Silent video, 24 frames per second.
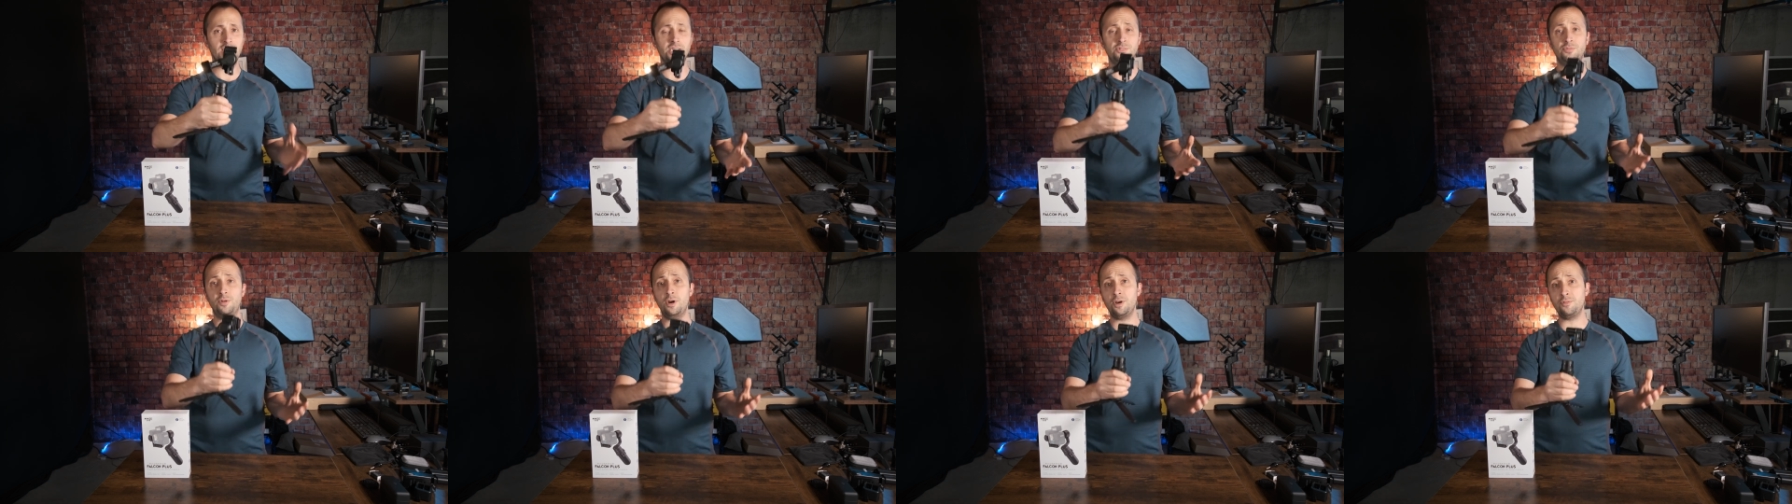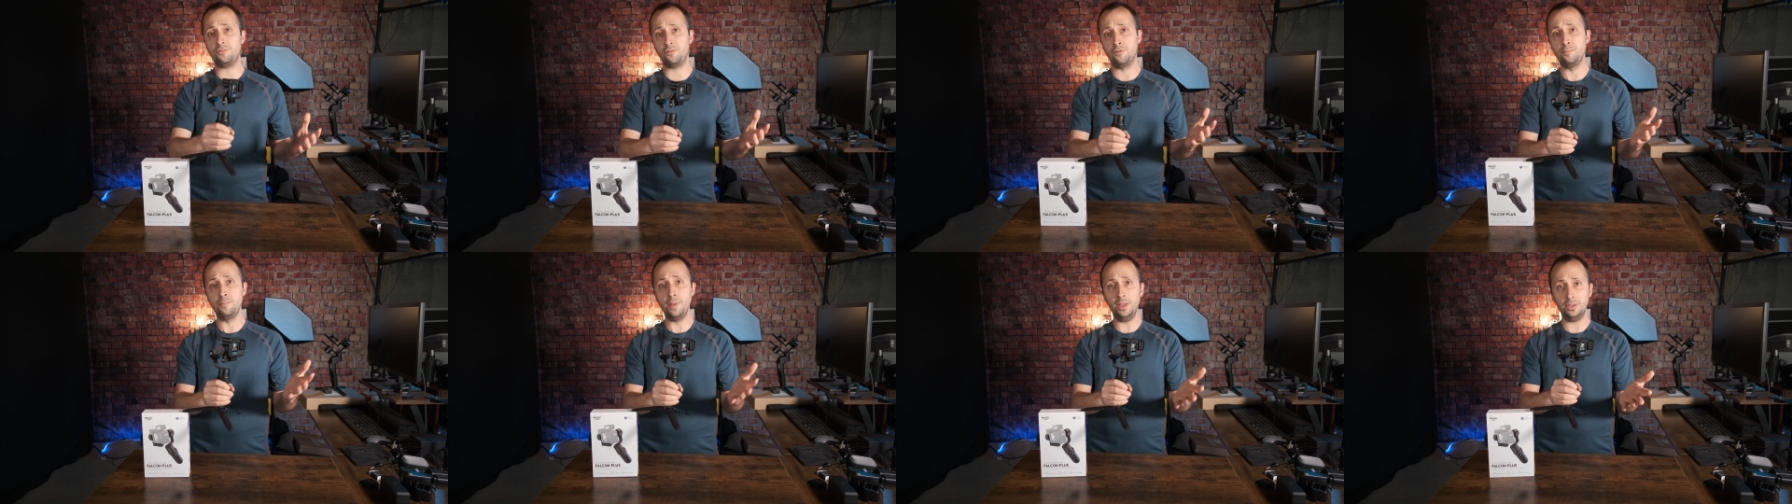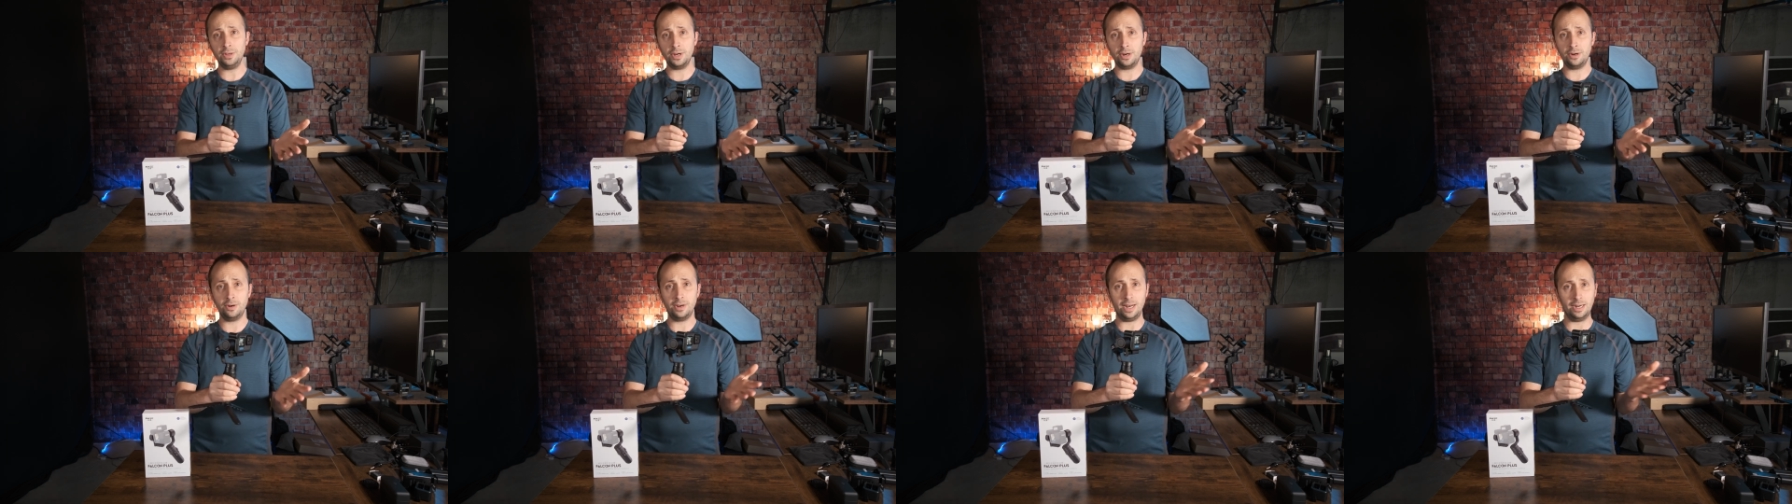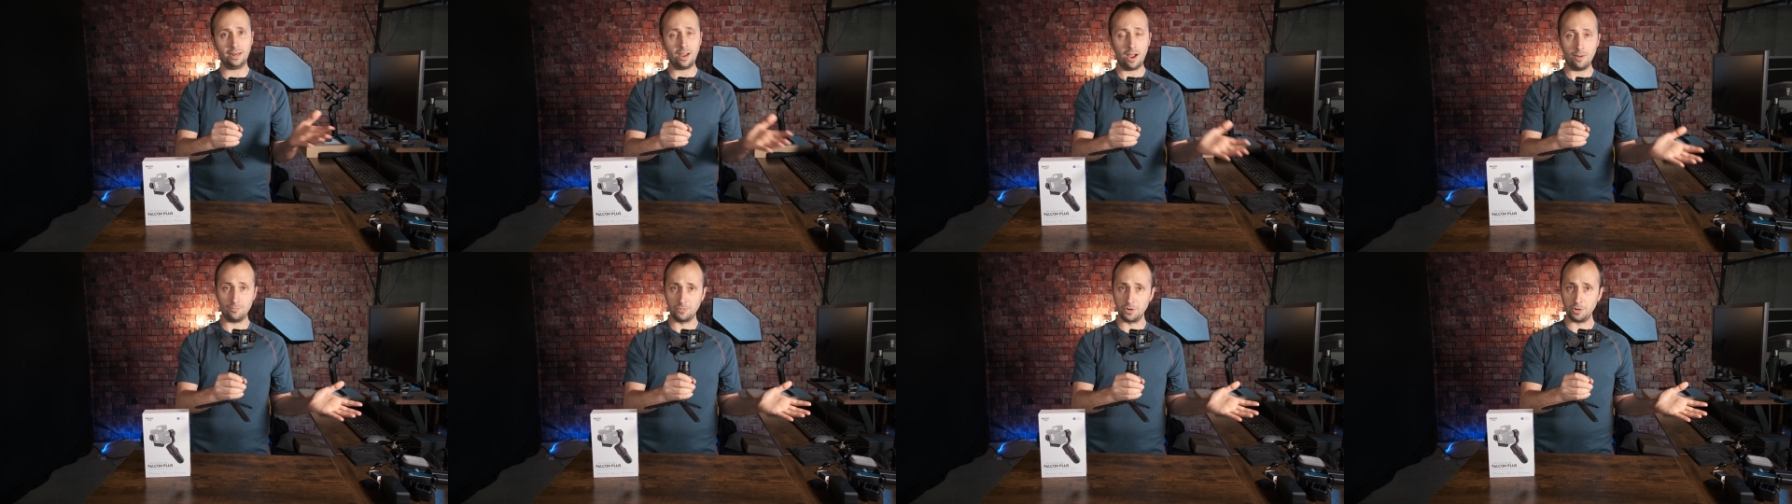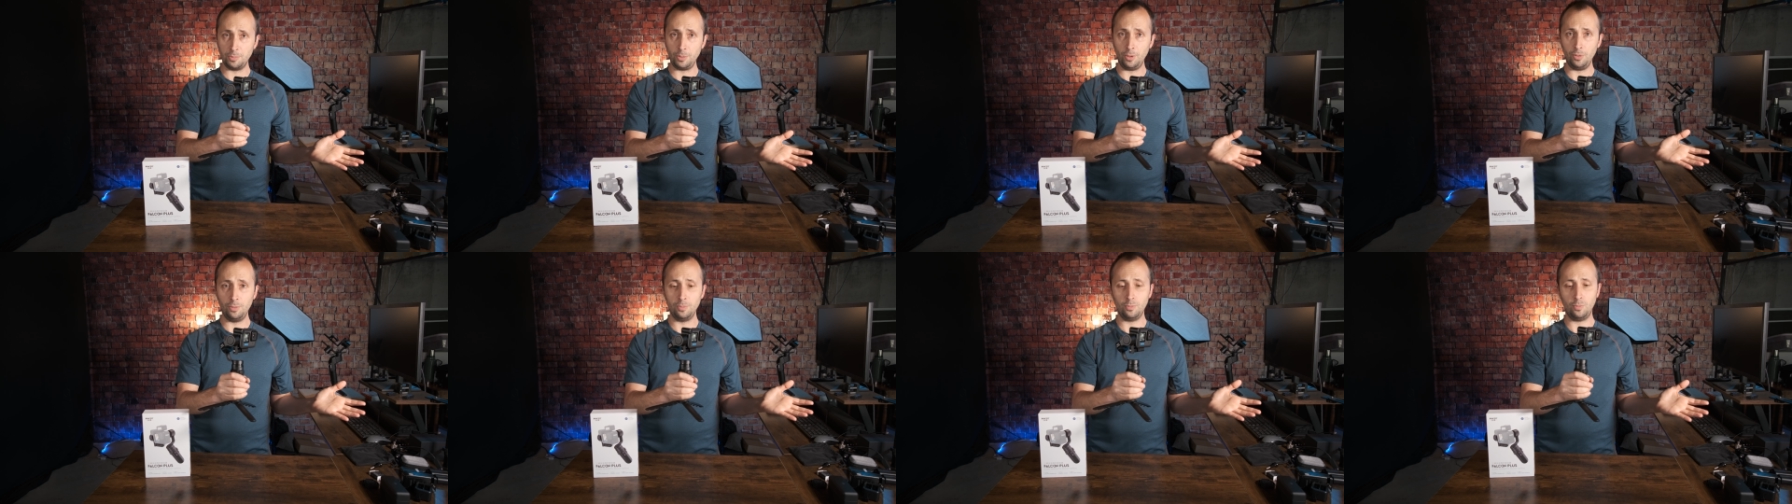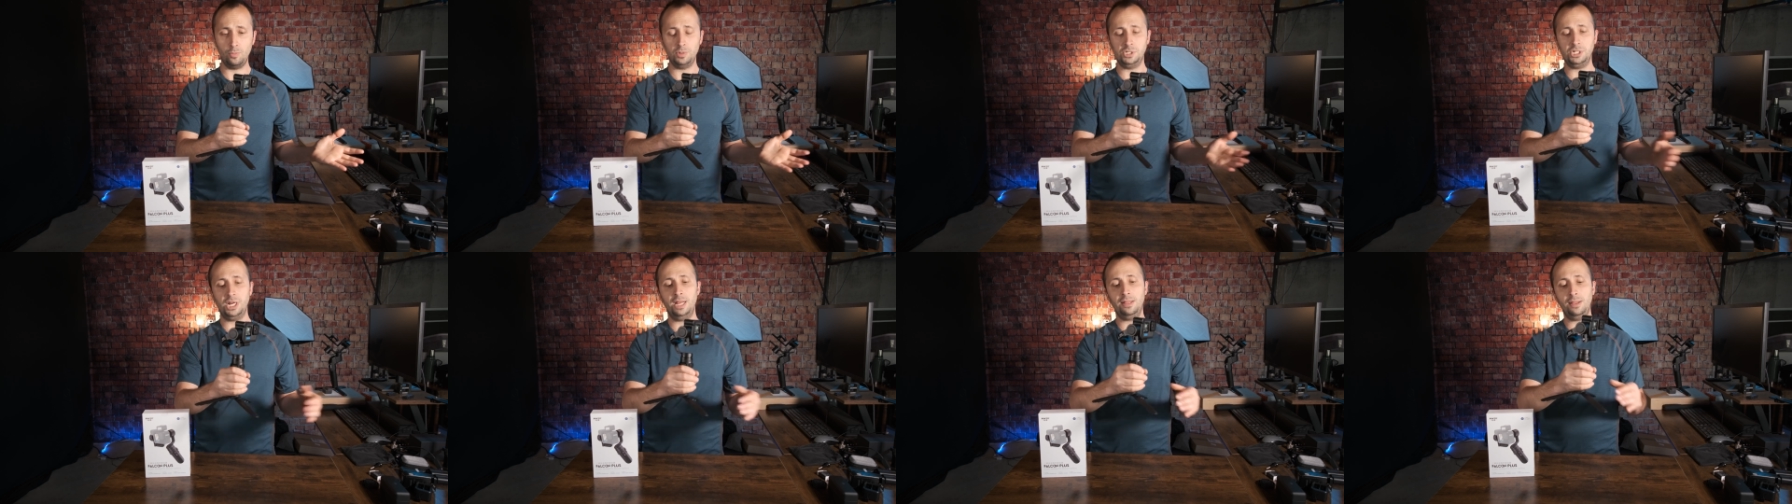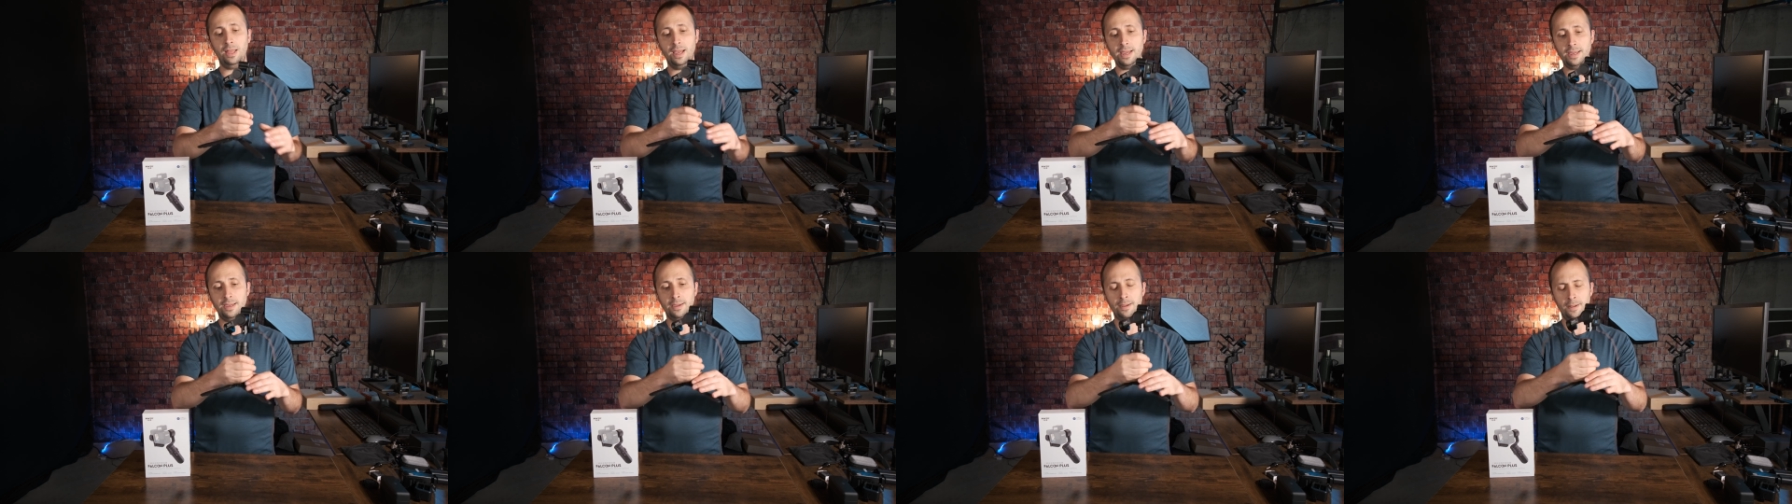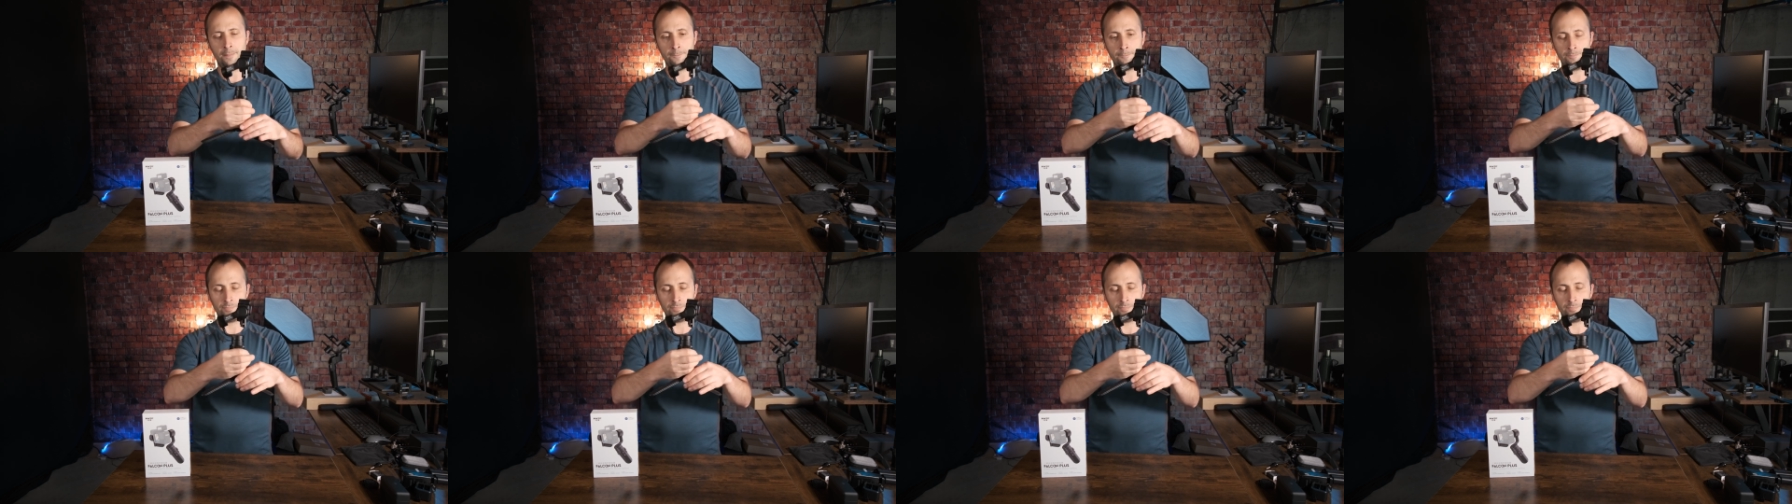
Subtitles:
It's very familiar and comfortable, which I like.